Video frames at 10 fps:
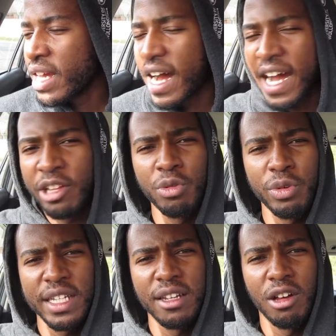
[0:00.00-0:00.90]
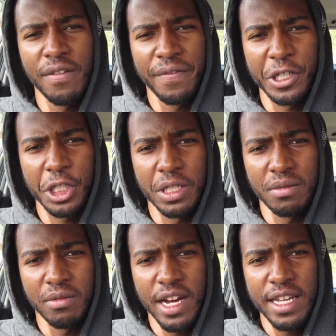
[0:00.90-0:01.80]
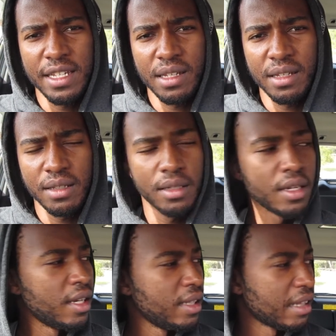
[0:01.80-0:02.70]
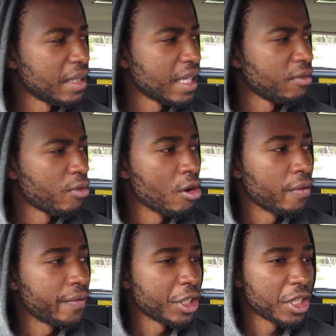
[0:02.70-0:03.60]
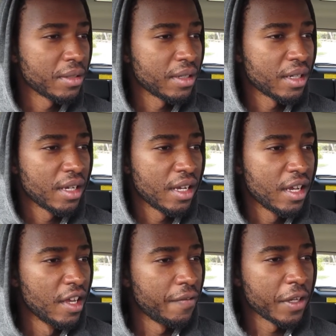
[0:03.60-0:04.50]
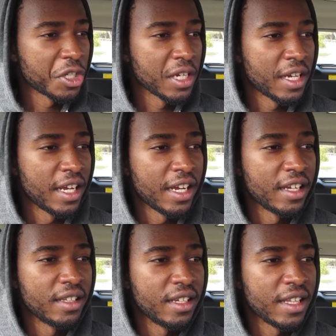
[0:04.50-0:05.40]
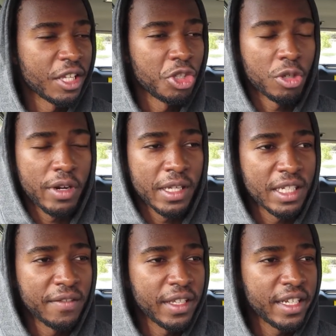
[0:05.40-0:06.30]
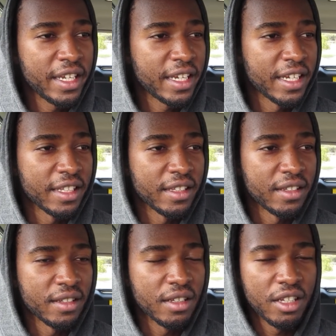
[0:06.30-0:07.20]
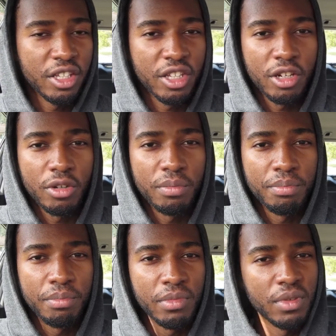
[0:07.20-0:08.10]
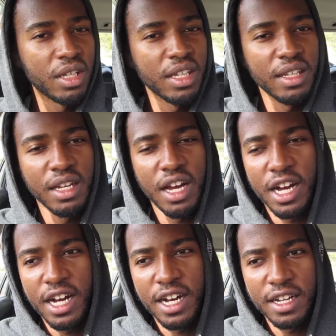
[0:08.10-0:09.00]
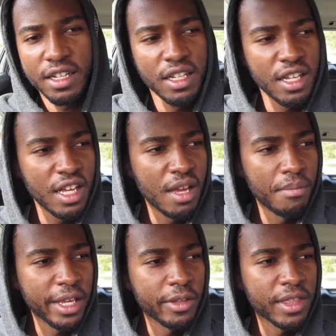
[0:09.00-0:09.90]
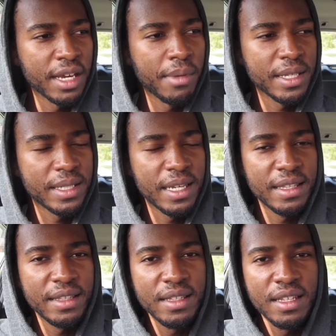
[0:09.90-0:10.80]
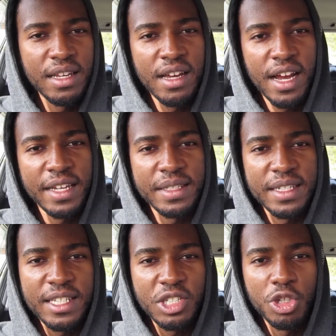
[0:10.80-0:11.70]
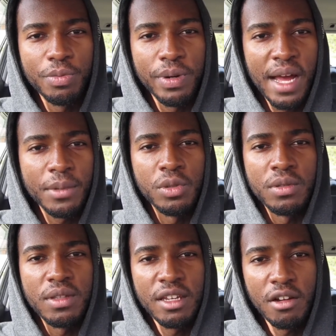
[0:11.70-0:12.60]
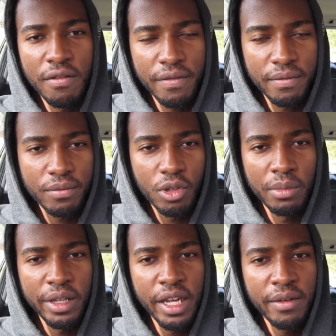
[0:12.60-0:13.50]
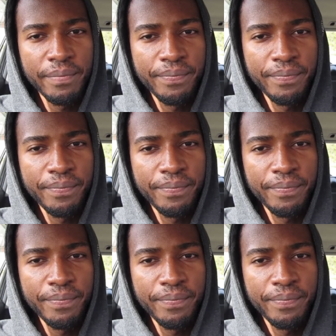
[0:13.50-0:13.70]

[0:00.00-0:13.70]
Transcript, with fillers: I don't read a lot of fiction, right? Now, there's nothing wrong with fiction. Fiction can enhance your creativity. It can, you know, uh, make you think about certain ideas you perhaps wouldn't think of normally.